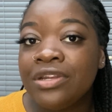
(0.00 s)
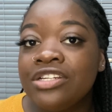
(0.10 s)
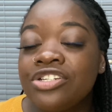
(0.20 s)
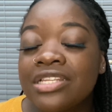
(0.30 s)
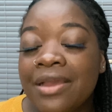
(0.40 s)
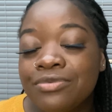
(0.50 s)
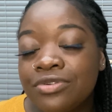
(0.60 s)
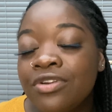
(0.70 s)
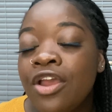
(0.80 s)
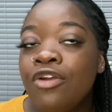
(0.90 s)
And you just kept
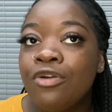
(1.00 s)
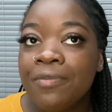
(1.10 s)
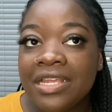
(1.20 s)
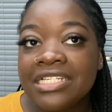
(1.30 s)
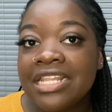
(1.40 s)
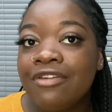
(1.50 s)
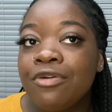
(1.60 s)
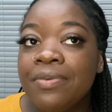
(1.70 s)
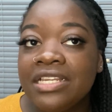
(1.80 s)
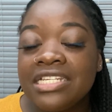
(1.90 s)
on repeating
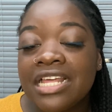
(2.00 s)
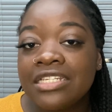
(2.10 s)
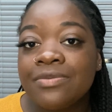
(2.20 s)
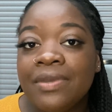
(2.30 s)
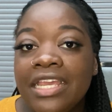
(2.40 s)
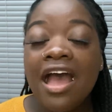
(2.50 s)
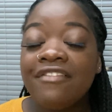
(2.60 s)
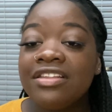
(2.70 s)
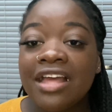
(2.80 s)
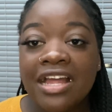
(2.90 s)
that to me.
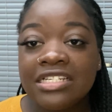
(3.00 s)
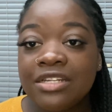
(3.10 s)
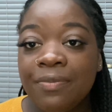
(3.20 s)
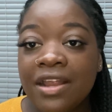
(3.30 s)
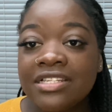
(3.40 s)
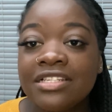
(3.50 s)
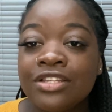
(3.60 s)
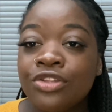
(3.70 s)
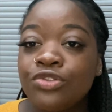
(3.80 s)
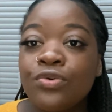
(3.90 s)
Having the antidepressants
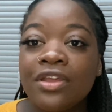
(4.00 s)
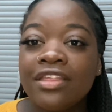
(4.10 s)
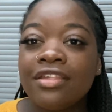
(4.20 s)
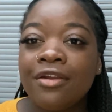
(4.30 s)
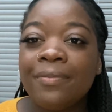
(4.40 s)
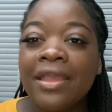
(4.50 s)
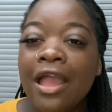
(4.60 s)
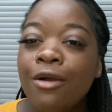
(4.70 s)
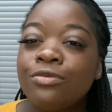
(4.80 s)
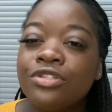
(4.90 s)
and the talking therapy
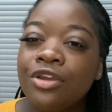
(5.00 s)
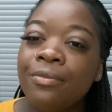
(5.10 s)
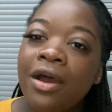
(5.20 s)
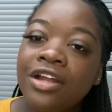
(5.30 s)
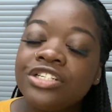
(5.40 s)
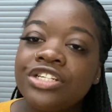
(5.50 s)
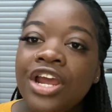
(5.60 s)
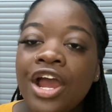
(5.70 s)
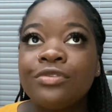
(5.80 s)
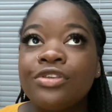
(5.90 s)
helped so much
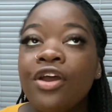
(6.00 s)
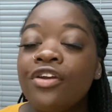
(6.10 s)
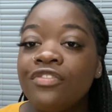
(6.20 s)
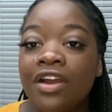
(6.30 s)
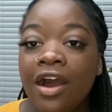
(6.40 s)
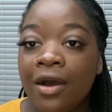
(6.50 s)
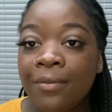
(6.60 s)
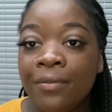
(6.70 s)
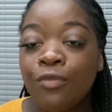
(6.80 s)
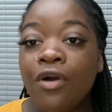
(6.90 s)
to
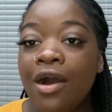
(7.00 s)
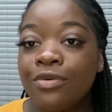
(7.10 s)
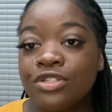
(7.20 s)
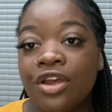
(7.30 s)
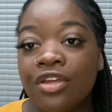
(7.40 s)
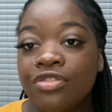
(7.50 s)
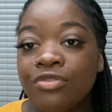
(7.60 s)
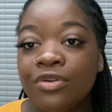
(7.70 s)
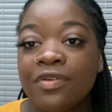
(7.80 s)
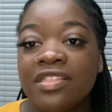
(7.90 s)
overcome what I was going
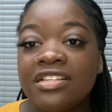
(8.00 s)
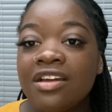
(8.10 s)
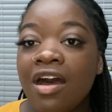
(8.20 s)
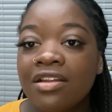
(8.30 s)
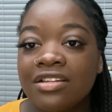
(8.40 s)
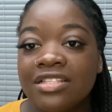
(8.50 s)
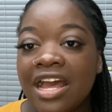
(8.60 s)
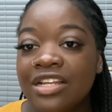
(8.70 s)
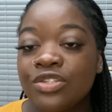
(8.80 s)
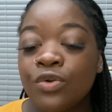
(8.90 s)
through and the darkness that
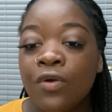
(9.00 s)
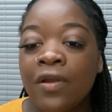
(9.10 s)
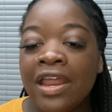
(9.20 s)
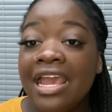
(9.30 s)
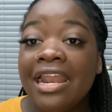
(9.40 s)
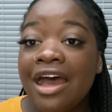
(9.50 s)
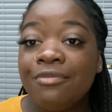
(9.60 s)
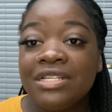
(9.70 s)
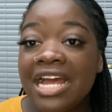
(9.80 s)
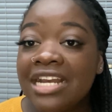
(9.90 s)
I saw, and it
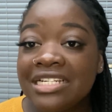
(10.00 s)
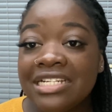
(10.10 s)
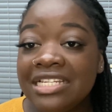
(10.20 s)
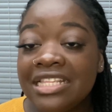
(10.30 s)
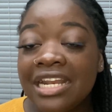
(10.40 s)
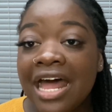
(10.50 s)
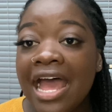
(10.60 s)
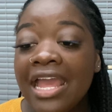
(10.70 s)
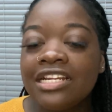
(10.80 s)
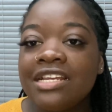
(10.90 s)
allowed me to actually see the
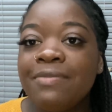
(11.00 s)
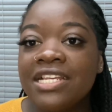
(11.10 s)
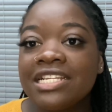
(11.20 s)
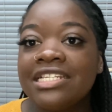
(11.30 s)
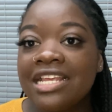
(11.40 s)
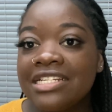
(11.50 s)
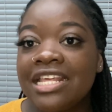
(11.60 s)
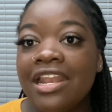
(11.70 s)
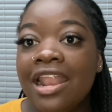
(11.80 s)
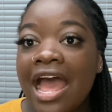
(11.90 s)
light. It basically says
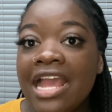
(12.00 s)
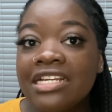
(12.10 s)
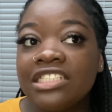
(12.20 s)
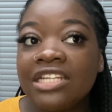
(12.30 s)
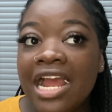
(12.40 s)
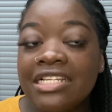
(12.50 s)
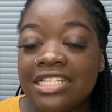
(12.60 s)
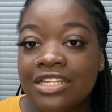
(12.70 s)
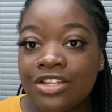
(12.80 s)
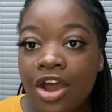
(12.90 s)
that light shines
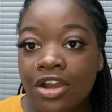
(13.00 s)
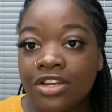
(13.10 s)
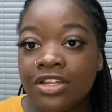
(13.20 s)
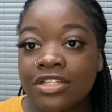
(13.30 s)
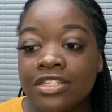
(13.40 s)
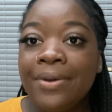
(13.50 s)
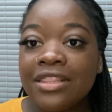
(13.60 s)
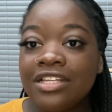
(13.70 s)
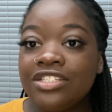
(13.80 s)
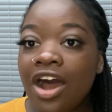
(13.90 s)
in the darkness,
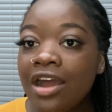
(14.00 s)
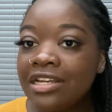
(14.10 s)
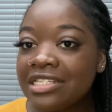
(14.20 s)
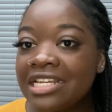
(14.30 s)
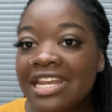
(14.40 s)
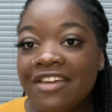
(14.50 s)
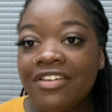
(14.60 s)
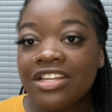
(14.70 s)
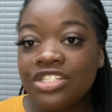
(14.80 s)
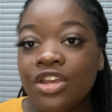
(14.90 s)
but the darkness can never
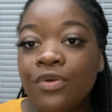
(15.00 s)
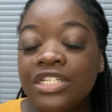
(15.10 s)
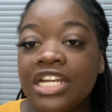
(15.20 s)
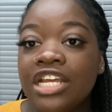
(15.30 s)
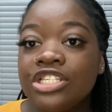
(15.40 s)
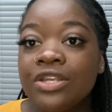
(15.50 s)
extinguish it.